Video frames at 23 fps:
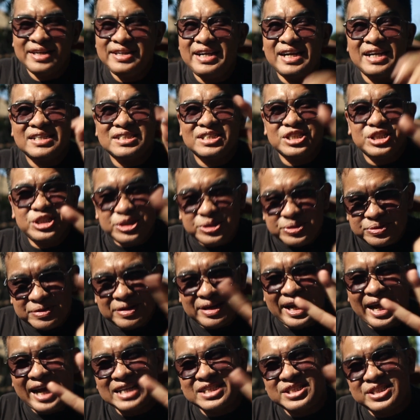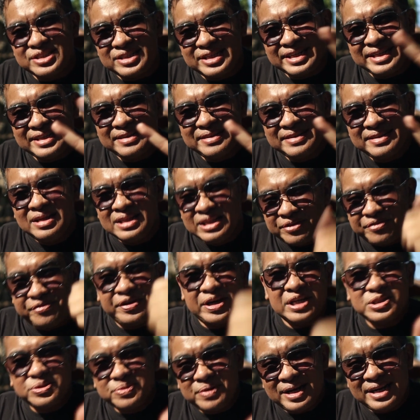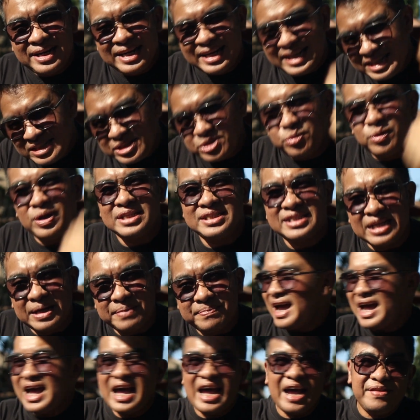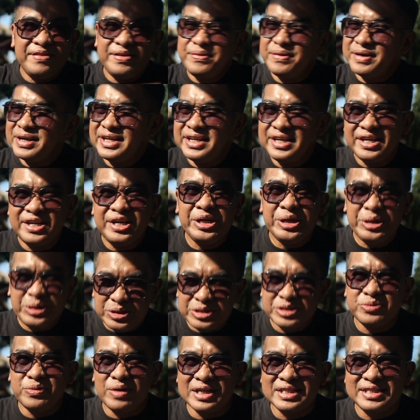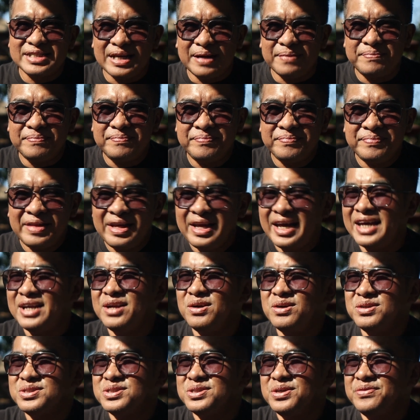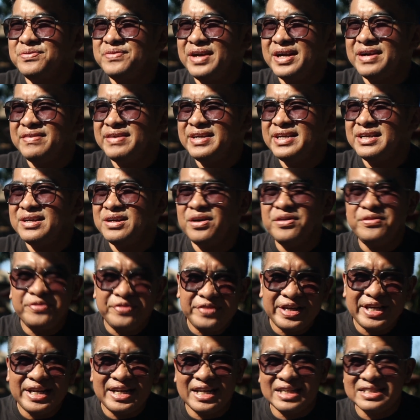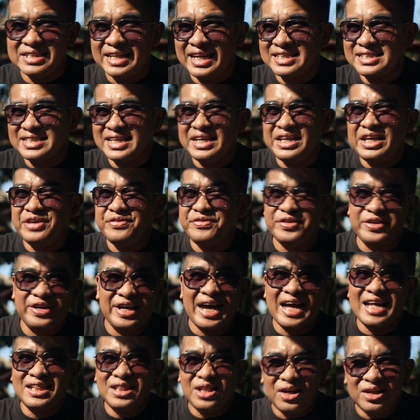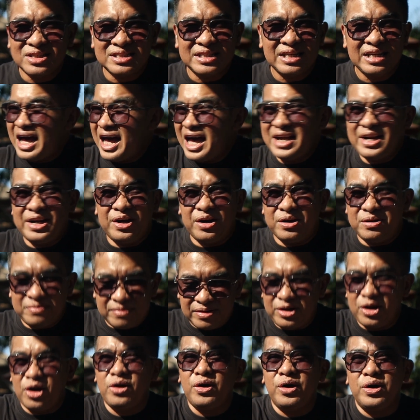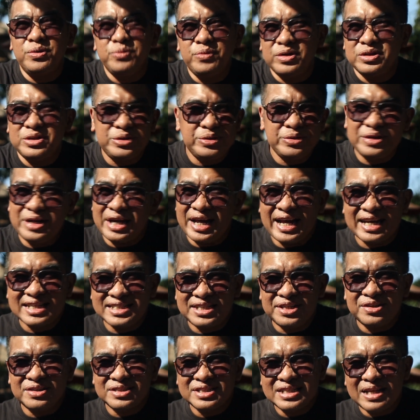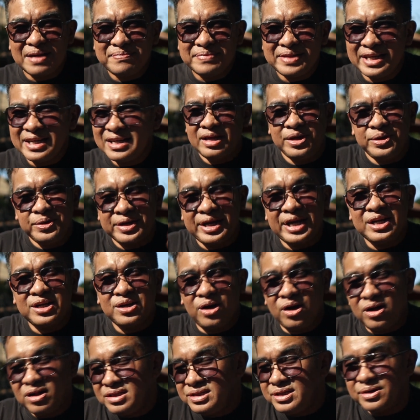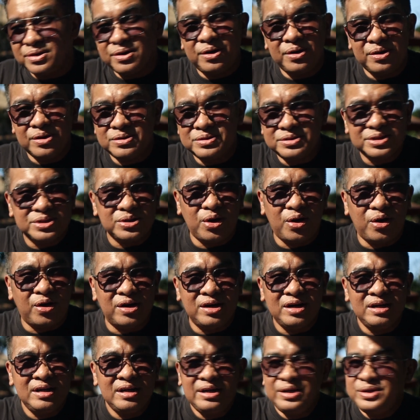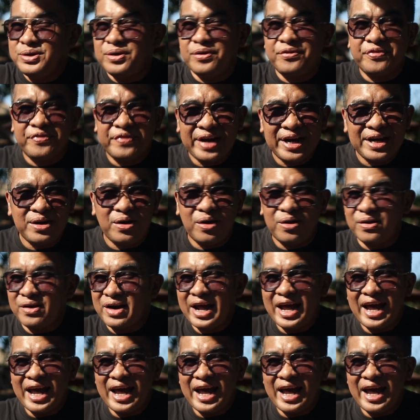There's two actually. The first one is WhatsApp. Everyone here use WhatsApp and also very convenient. Let's say if you got lost, I don't know, knock on wood, you got accident or something, you can call your host or your friend or